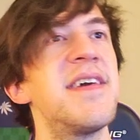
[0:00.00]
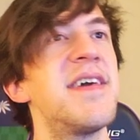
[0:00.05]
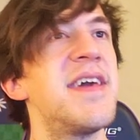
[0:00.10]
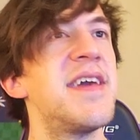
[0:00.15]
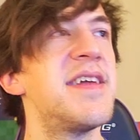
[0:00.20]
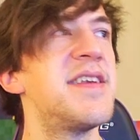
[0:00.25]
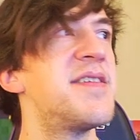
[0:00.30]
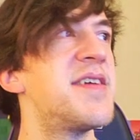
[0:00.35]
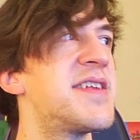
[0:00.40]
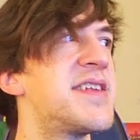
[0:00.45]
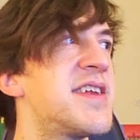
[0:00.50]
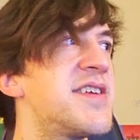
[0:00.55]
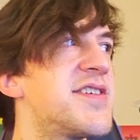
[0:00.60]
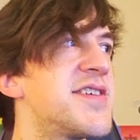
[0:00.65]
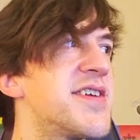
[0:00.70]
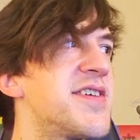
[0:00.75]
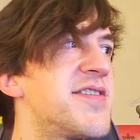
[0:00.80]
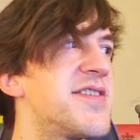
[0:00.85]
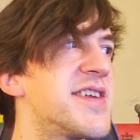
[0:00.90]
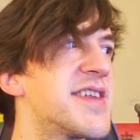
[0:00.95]
And
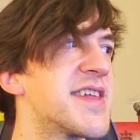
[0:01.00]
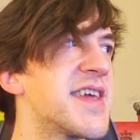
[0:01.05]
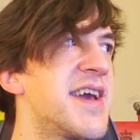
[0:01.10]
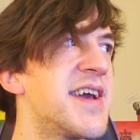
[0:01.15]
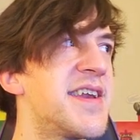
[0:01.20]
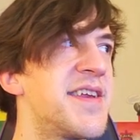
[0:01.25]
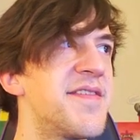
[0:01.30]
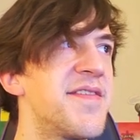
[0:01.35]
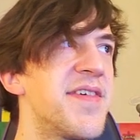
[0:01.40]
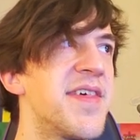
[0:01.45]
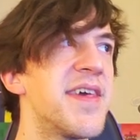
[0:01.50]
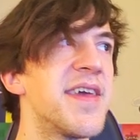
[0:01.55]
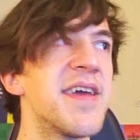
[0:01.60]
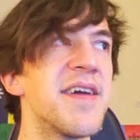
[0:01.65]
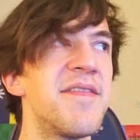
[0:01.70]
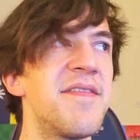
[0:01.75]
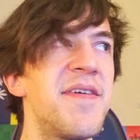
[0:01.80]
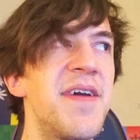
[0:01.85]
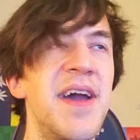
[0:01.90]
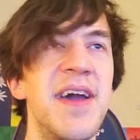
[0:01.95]
essentially you're just kind of like
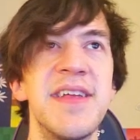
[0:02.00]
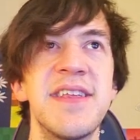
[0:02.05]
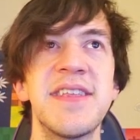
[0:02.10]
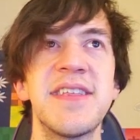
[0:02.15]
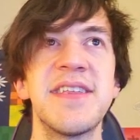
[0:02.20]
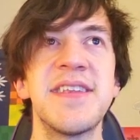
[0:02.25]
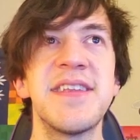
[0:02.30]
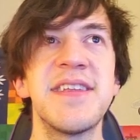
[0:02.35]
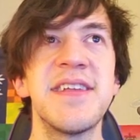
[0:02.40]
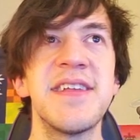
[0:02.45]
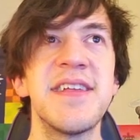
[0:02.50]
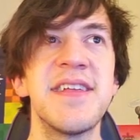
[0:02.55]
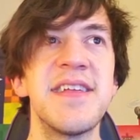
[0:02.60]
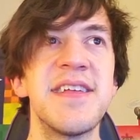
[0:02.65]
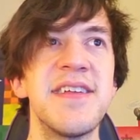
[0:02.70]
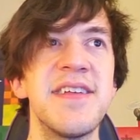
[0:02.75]
a fast,